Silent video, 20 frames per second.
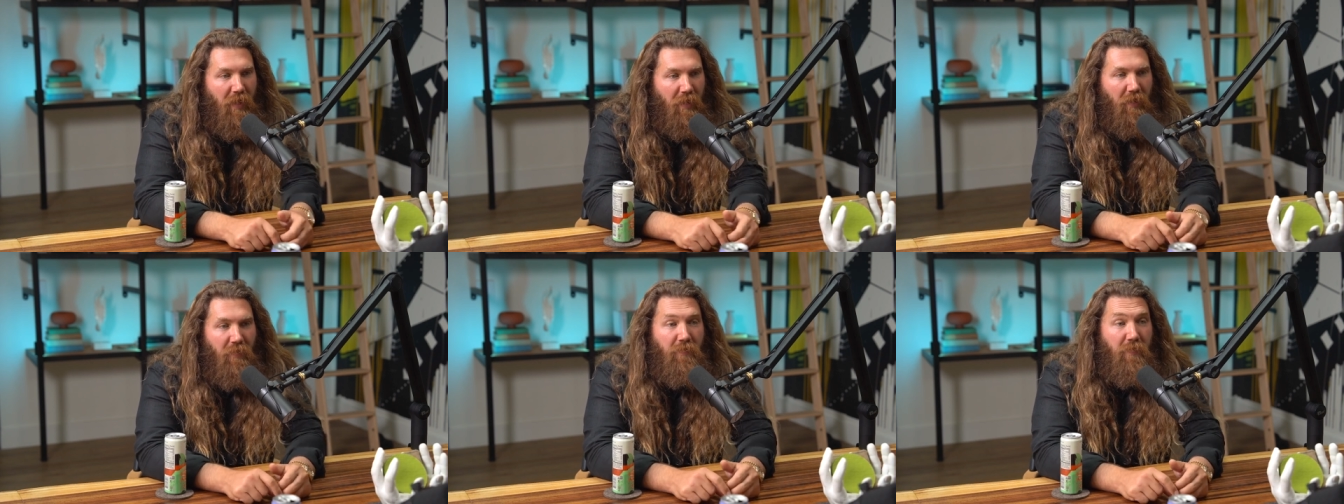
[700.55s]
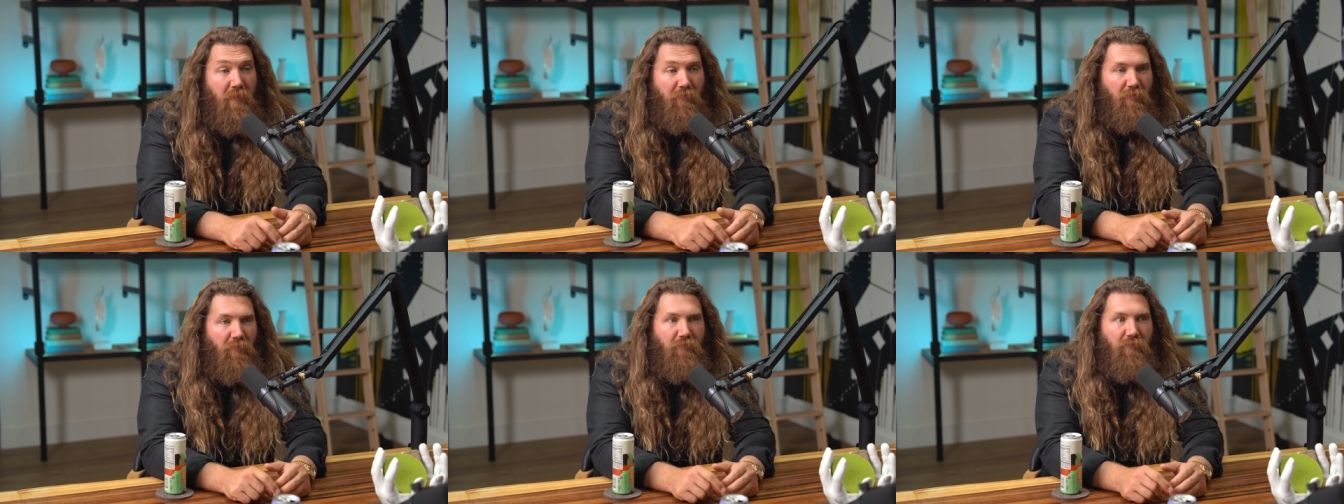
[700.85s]
And I'll
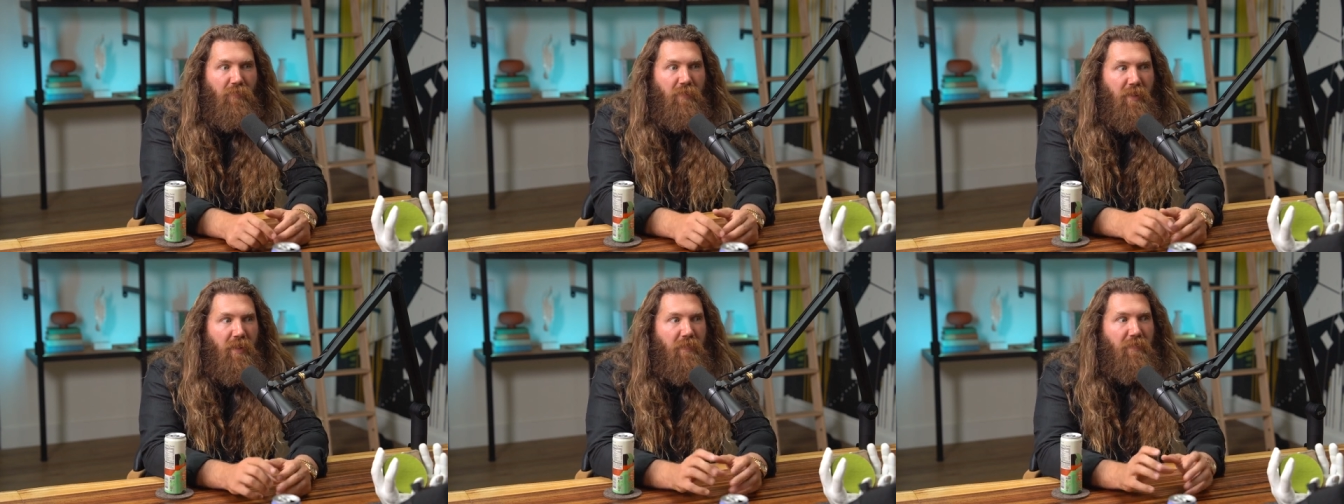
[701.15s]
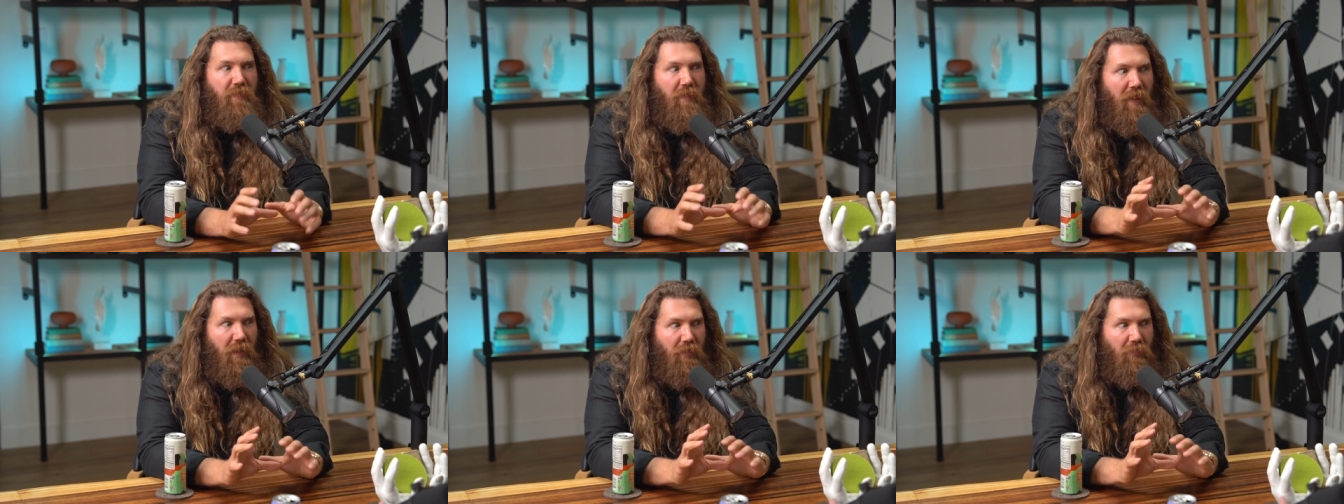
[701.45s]
never
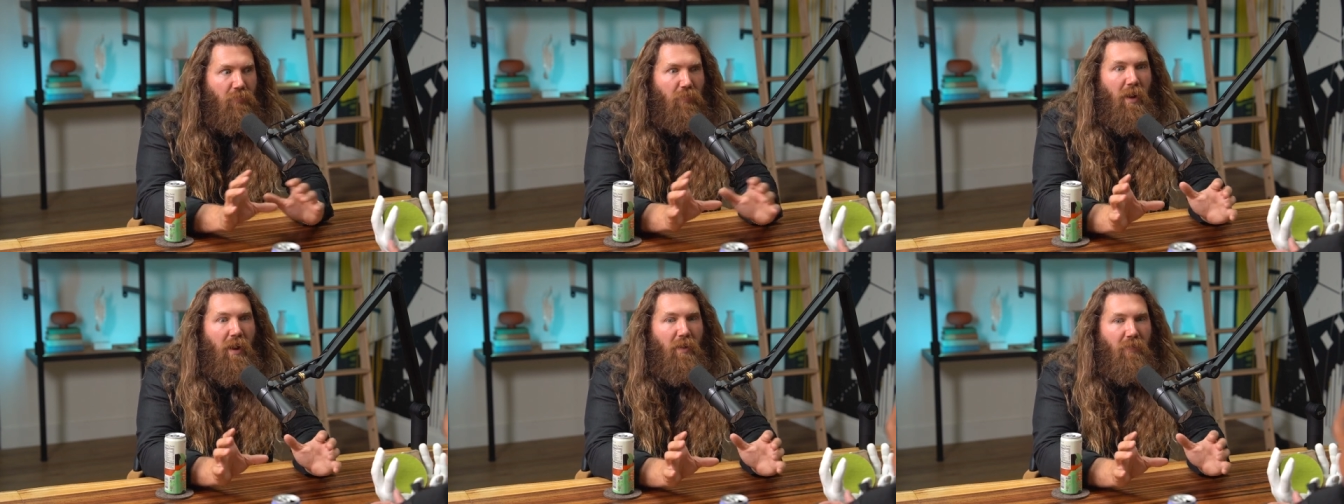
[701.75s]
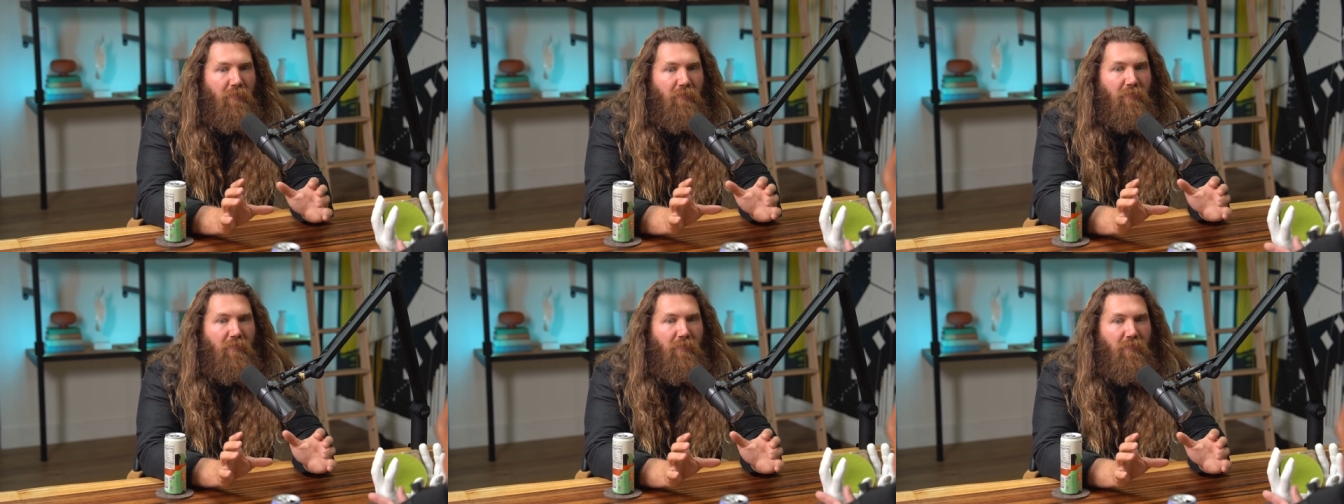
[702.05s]
forget that
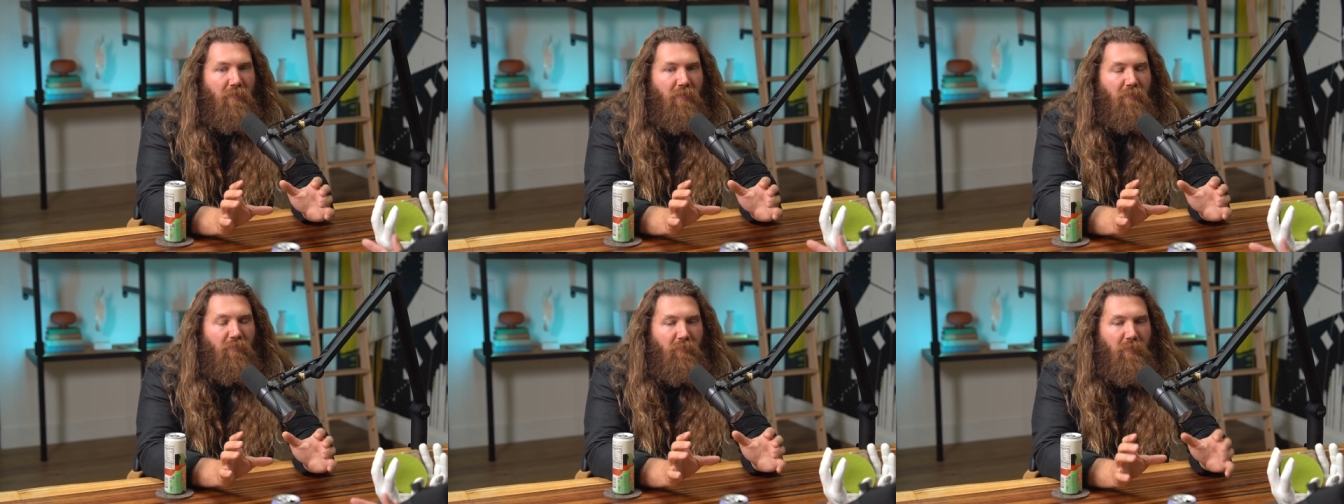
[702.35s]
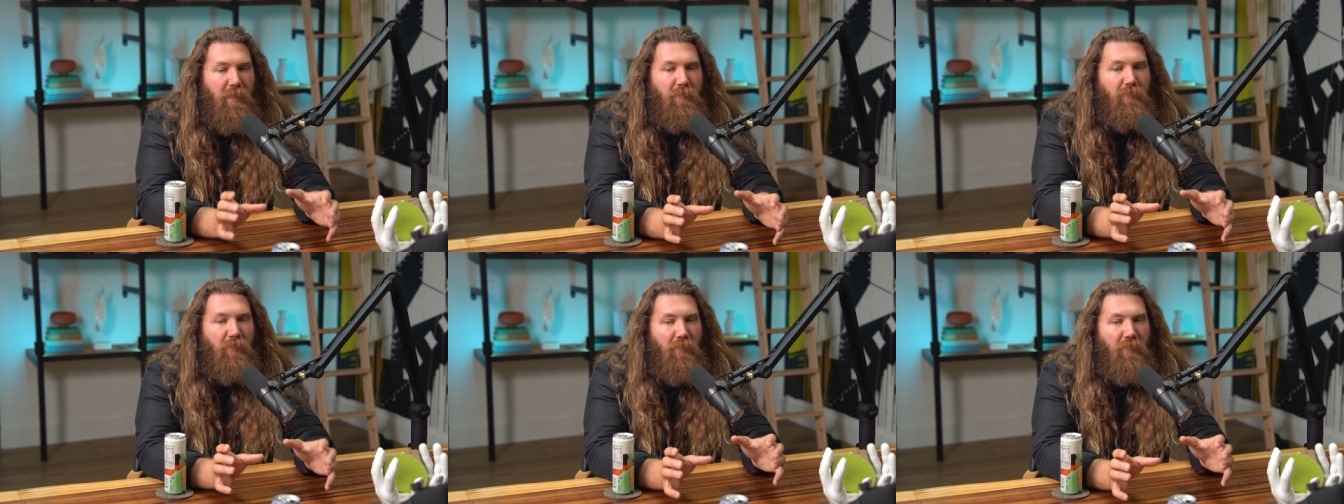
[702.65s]
crowd of
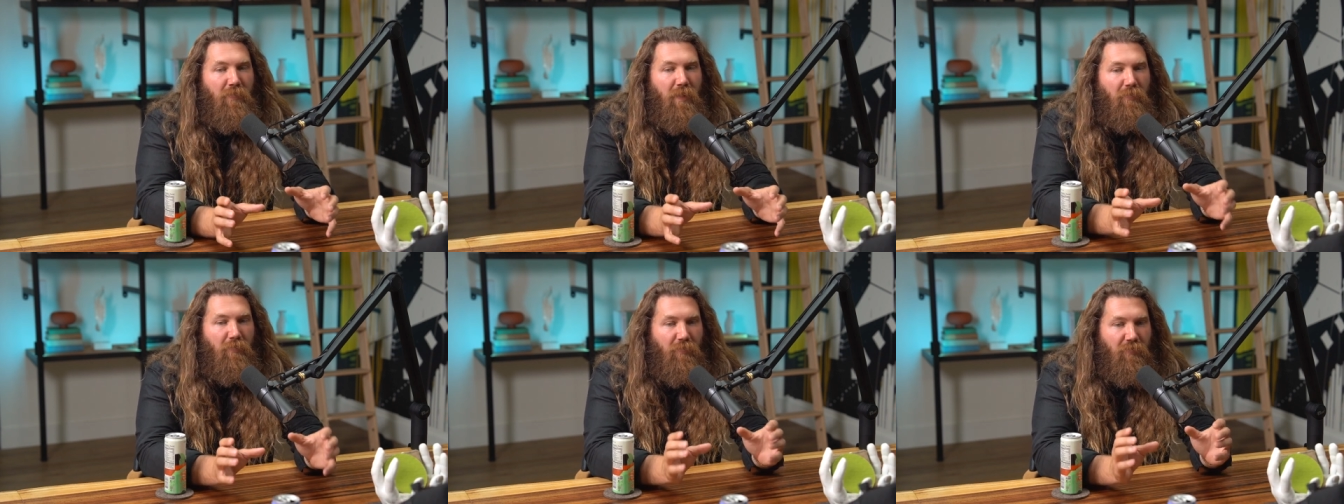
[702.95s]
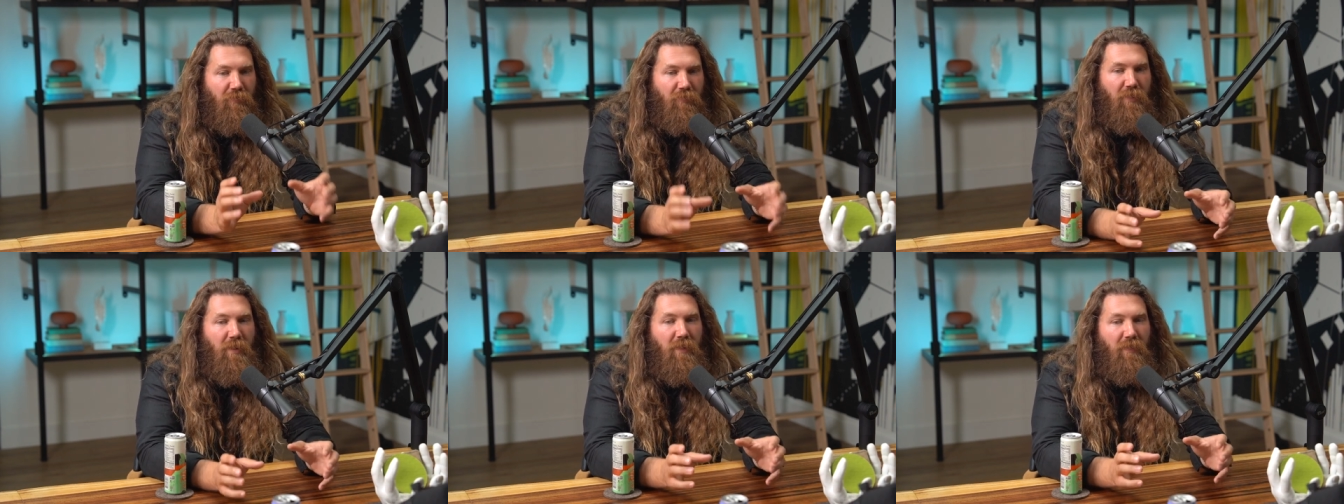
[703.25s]
people that were
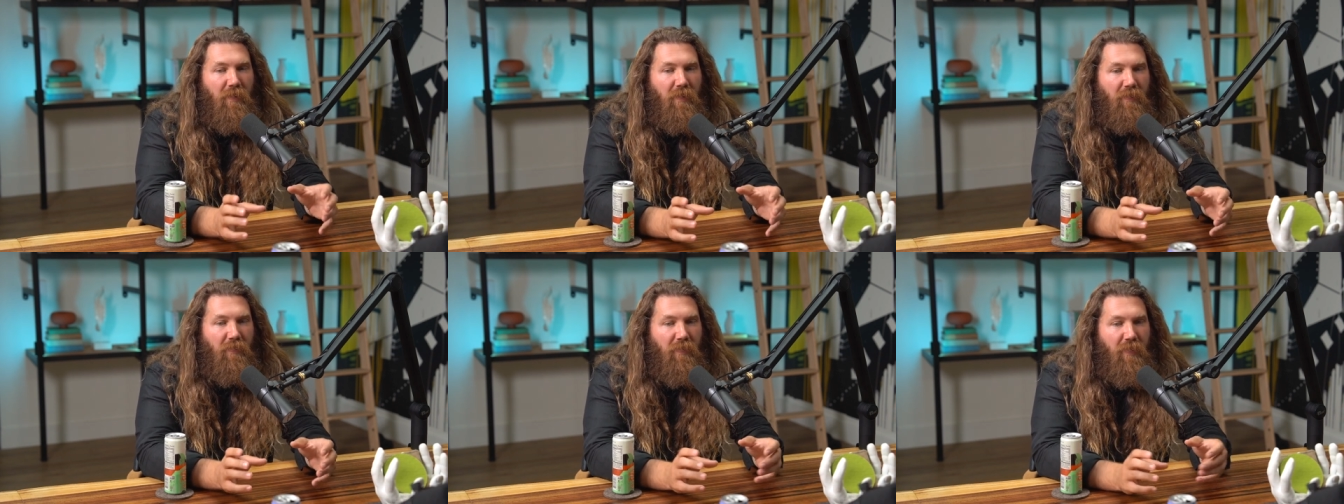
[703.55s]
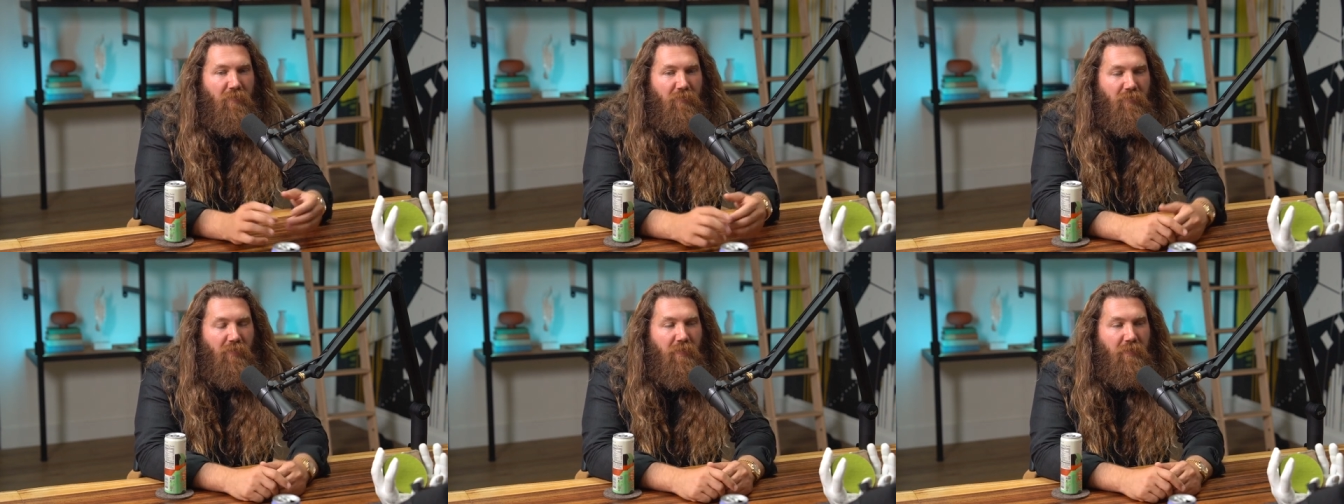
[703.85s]
sitting there on
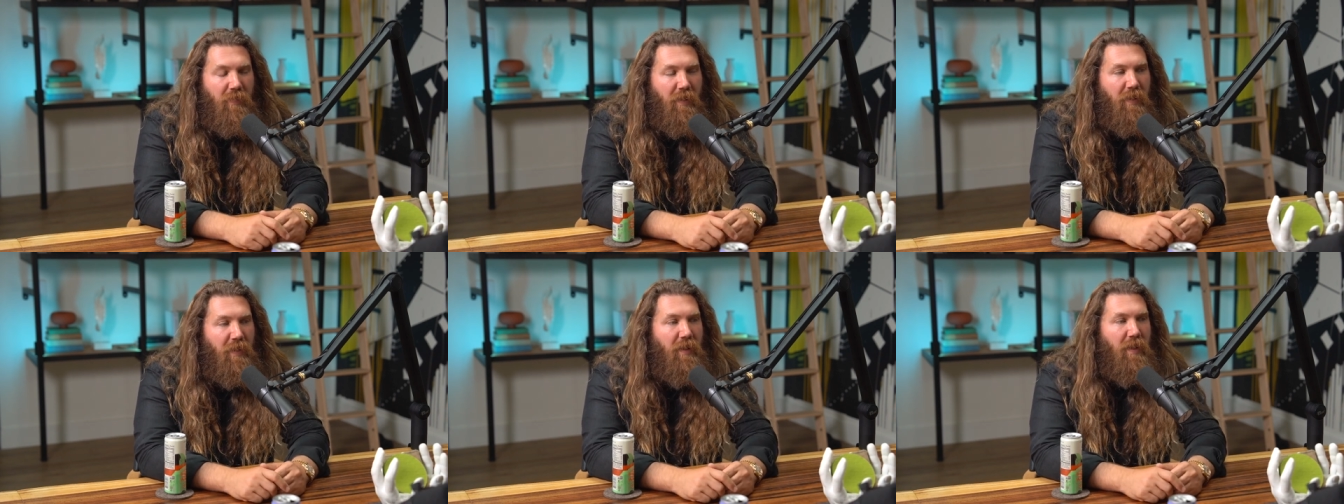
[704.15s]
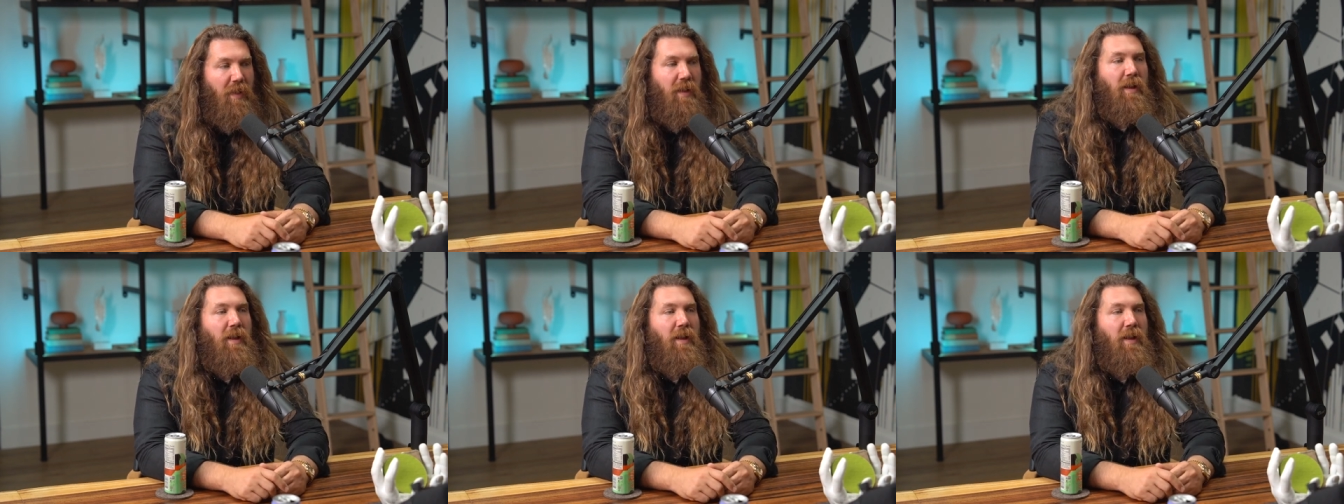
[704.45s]
that Sunday.